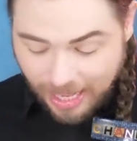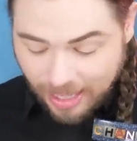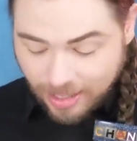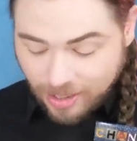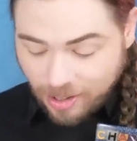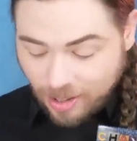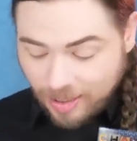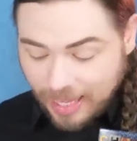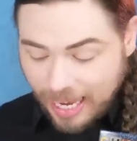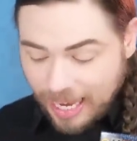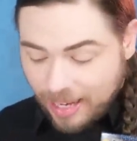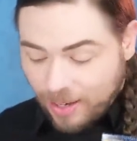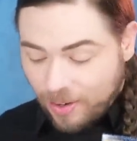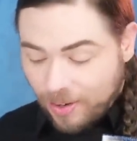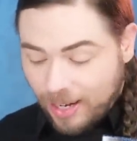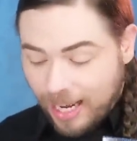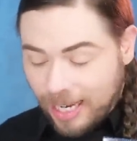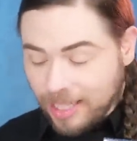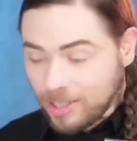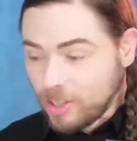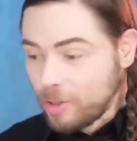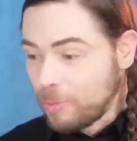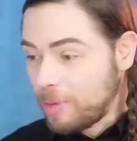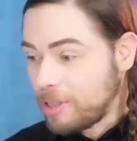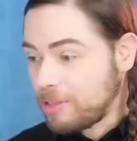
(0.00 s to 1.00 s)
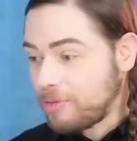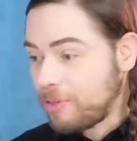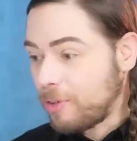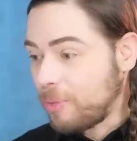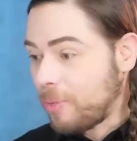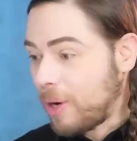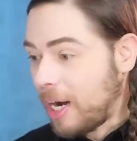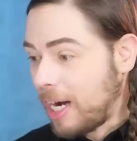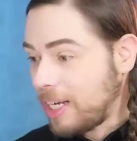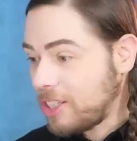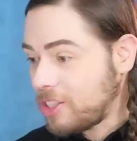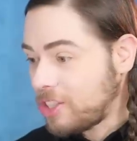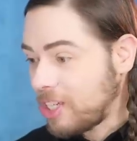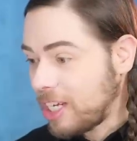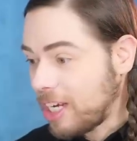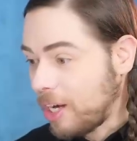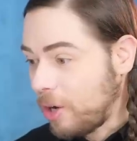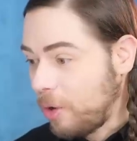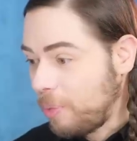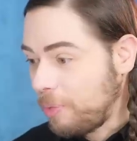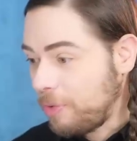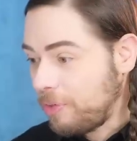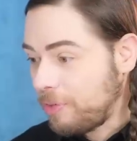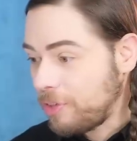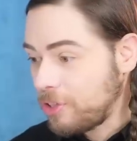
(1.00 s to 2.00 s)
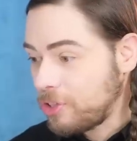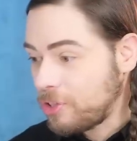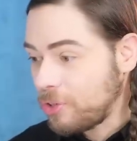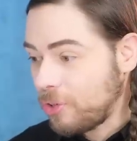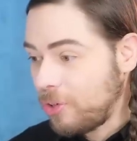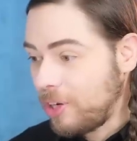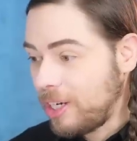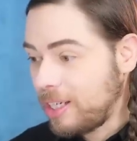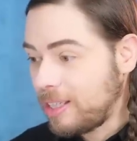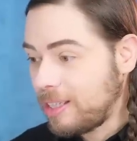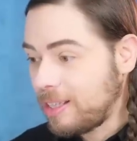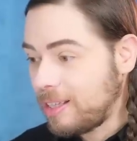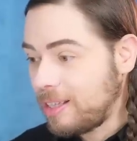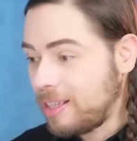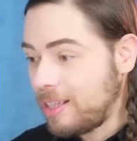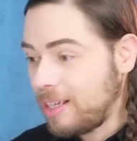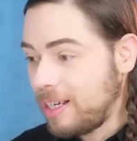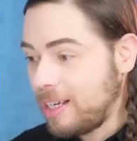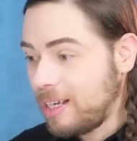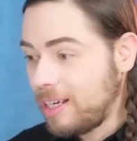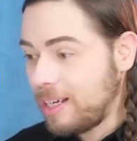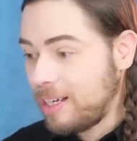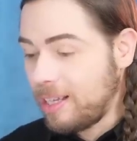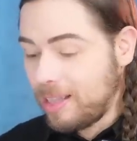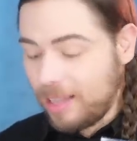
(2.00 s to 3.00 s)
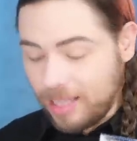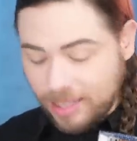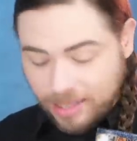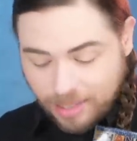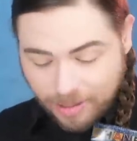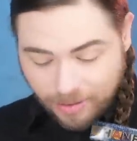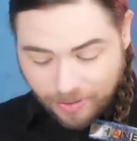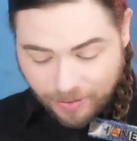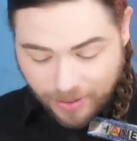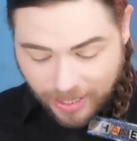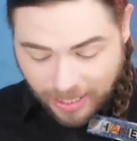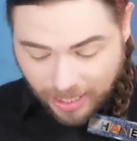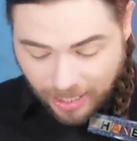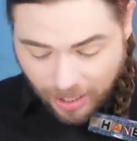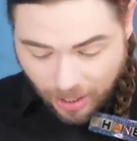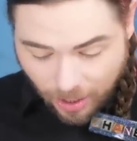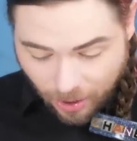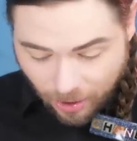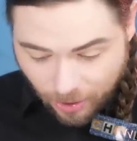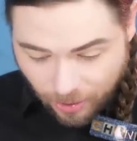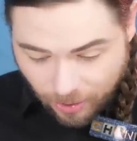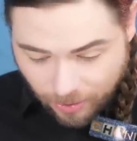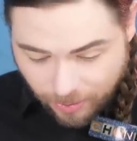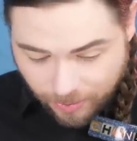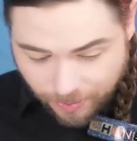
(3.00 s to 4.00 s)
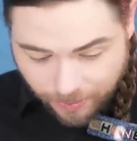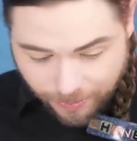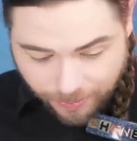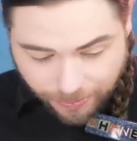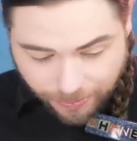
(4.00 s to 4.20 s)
So thank you guys so much for watching. I hope you've enjoyed this video.